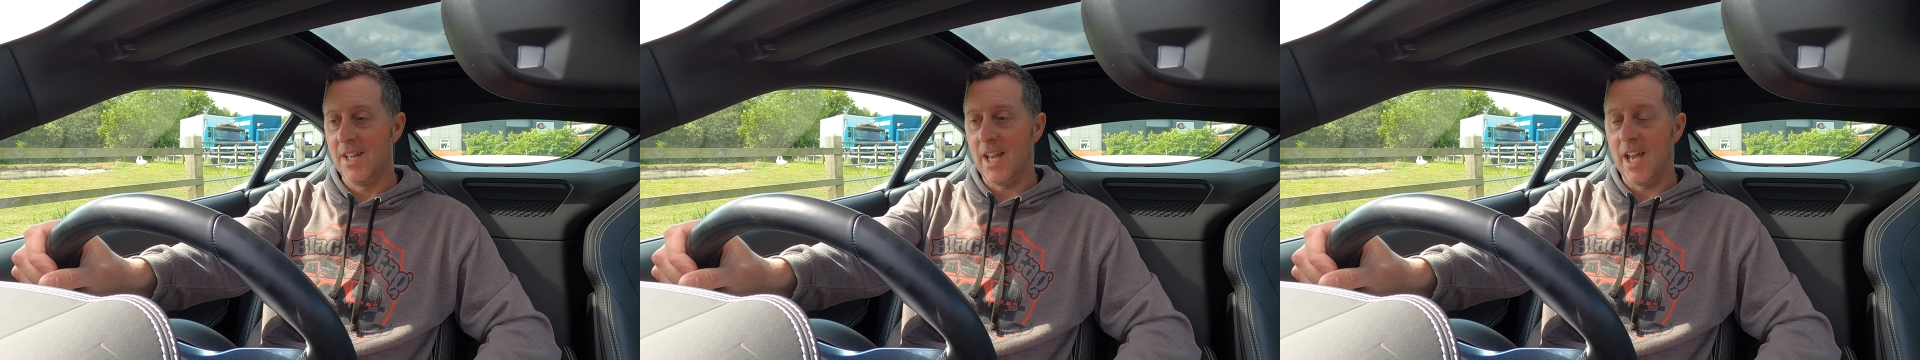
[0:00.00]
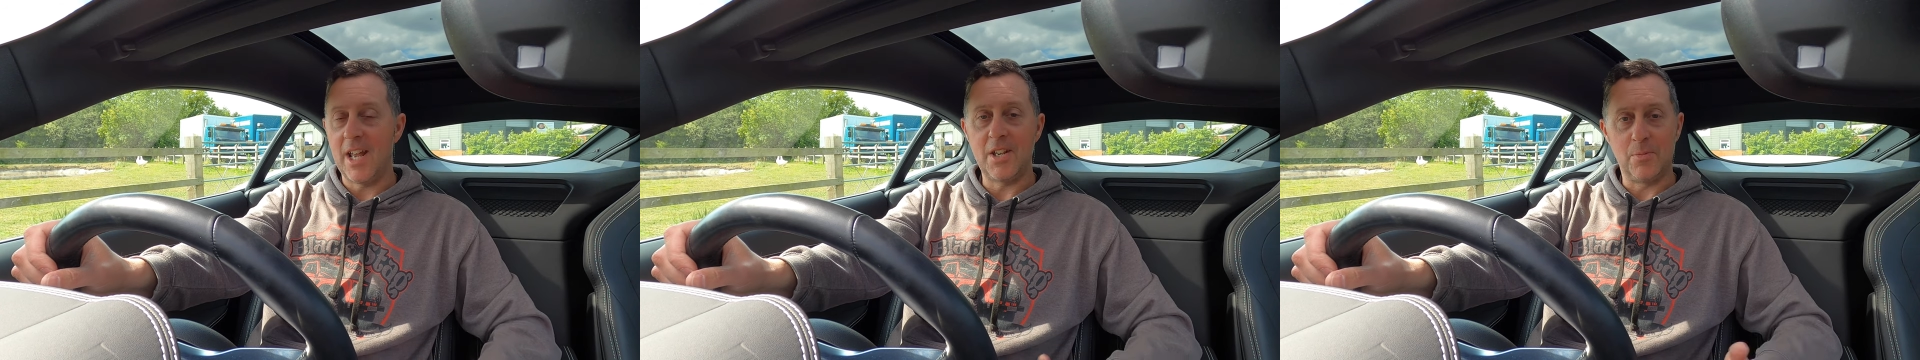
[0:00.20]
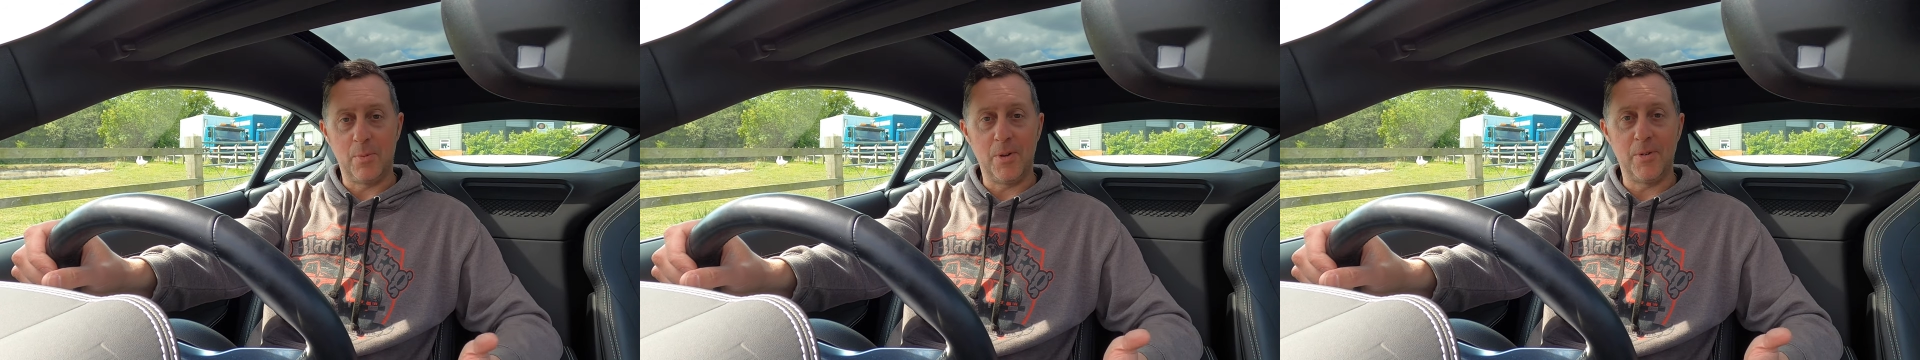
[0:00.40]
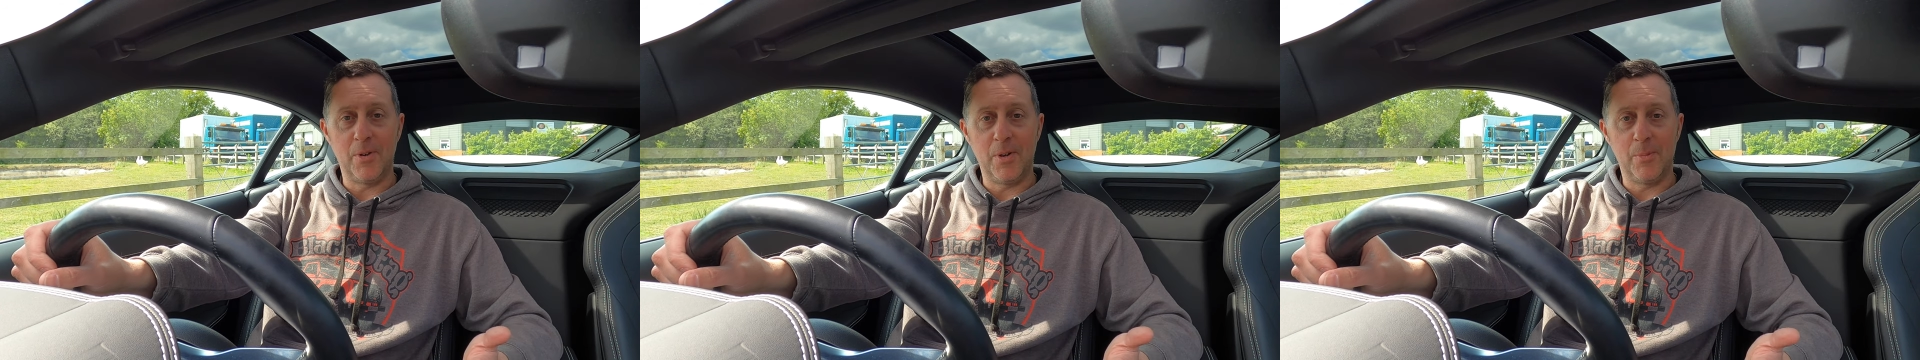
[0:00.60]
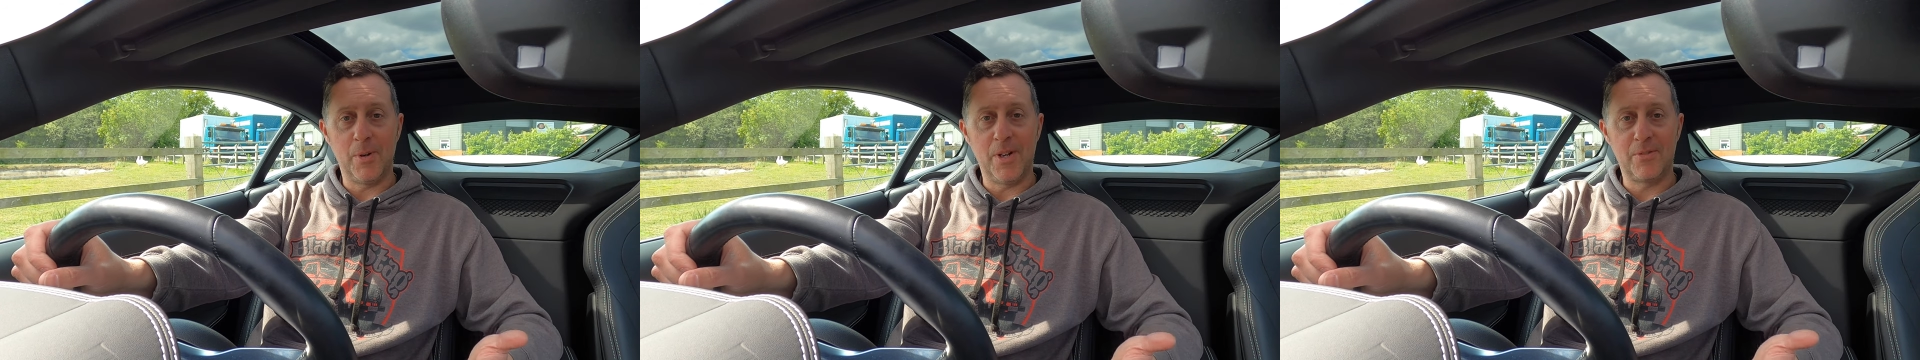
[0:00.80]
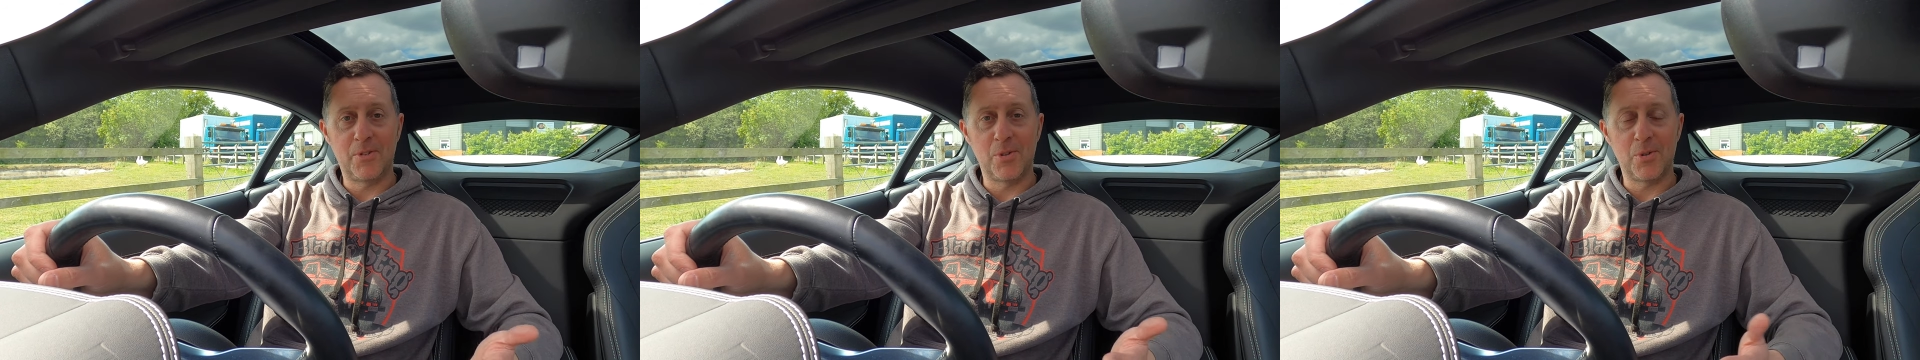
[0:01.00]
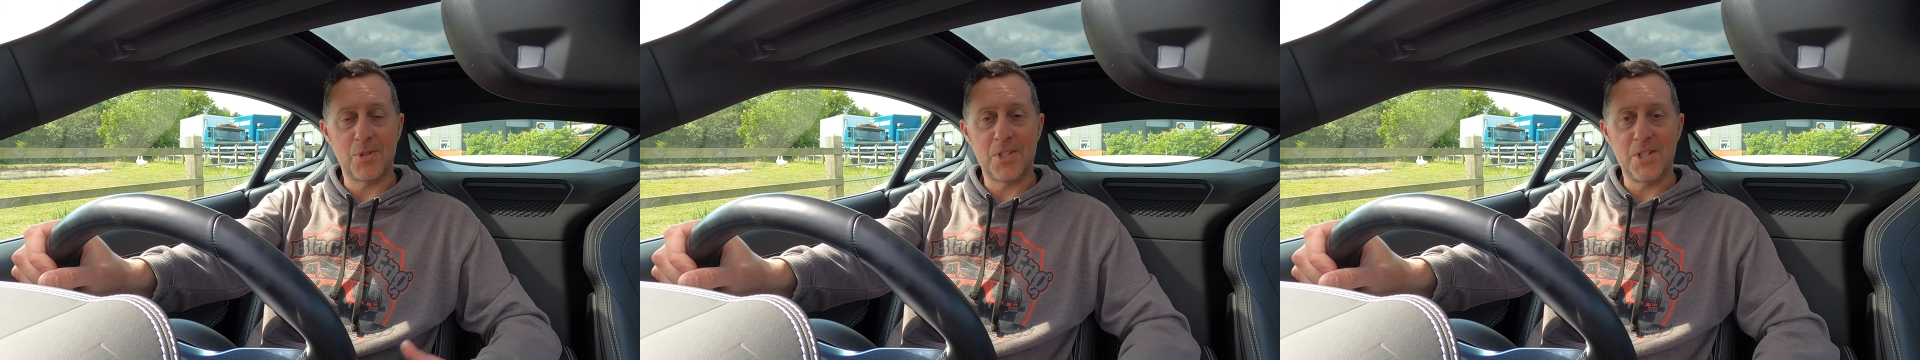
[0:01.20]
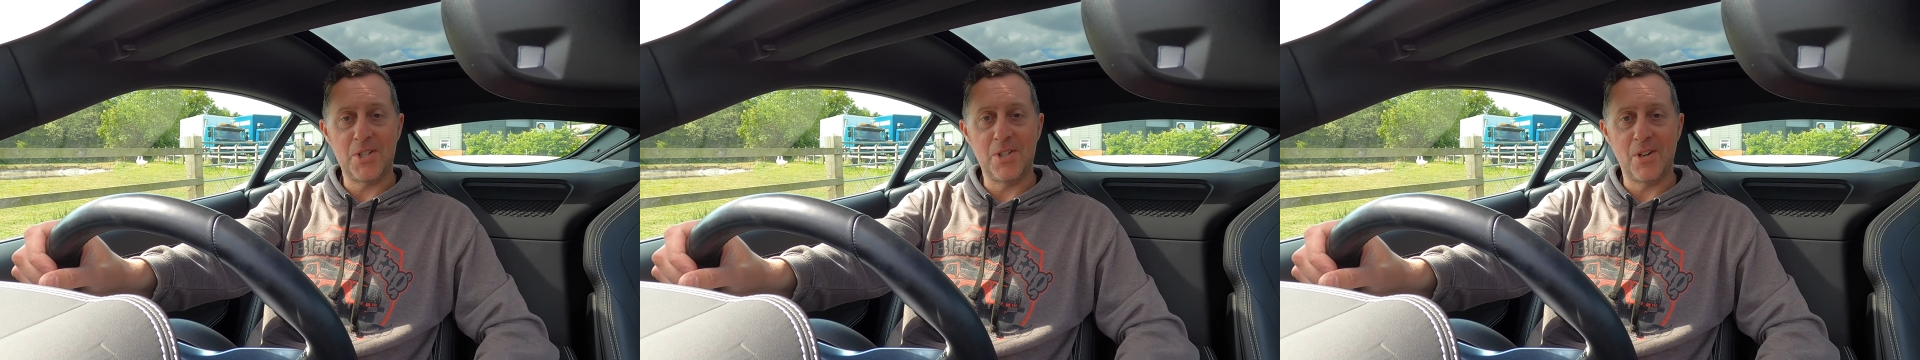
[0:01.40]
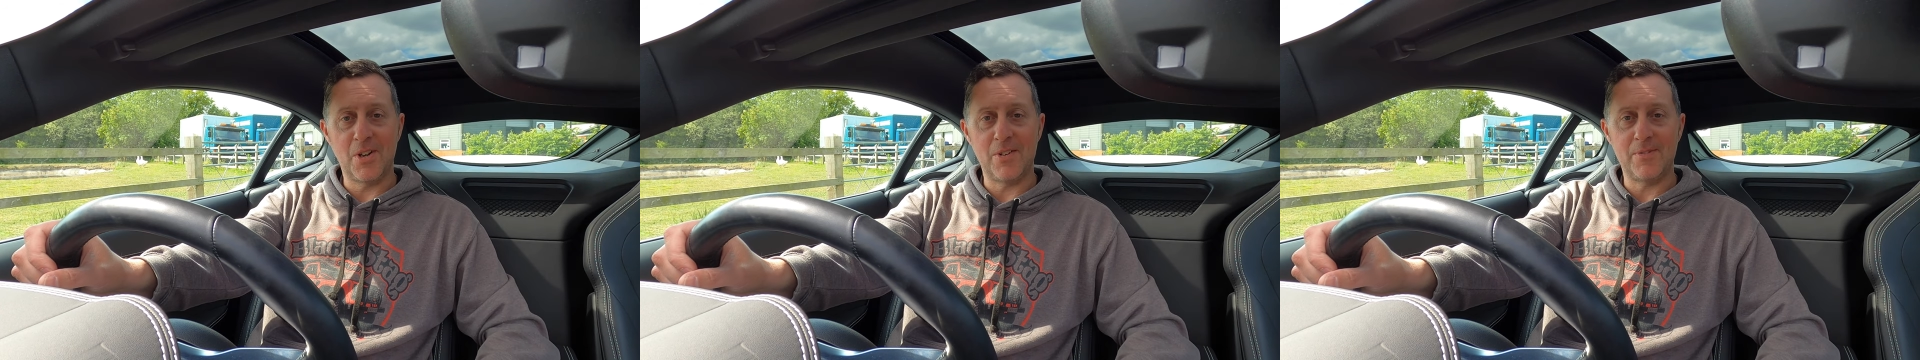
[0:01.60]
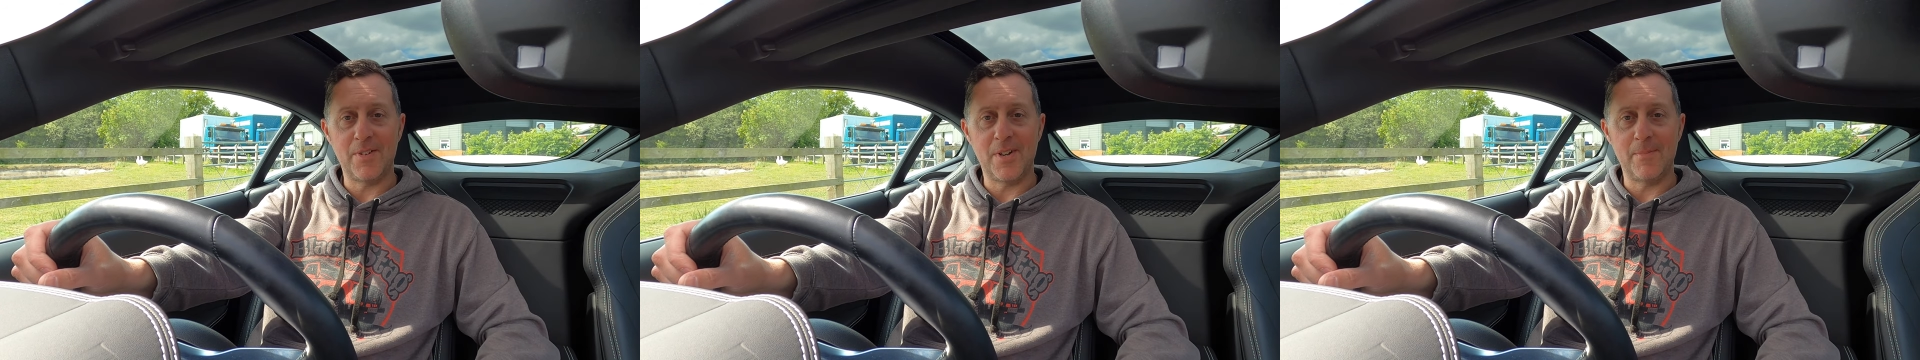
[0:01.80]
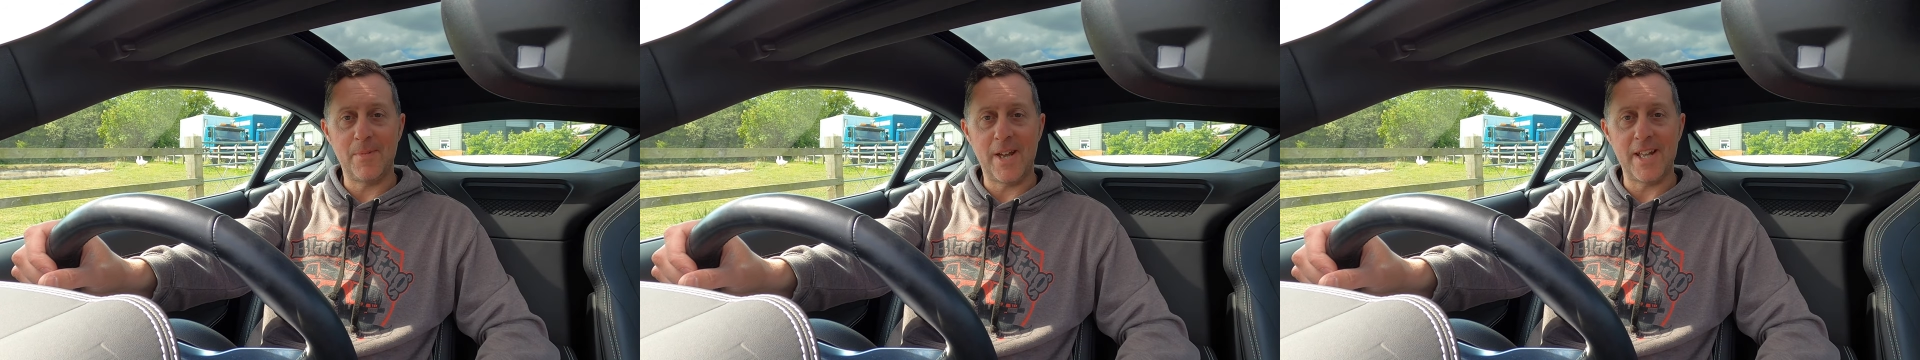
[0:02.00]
And we, we, of course, as you know, have um,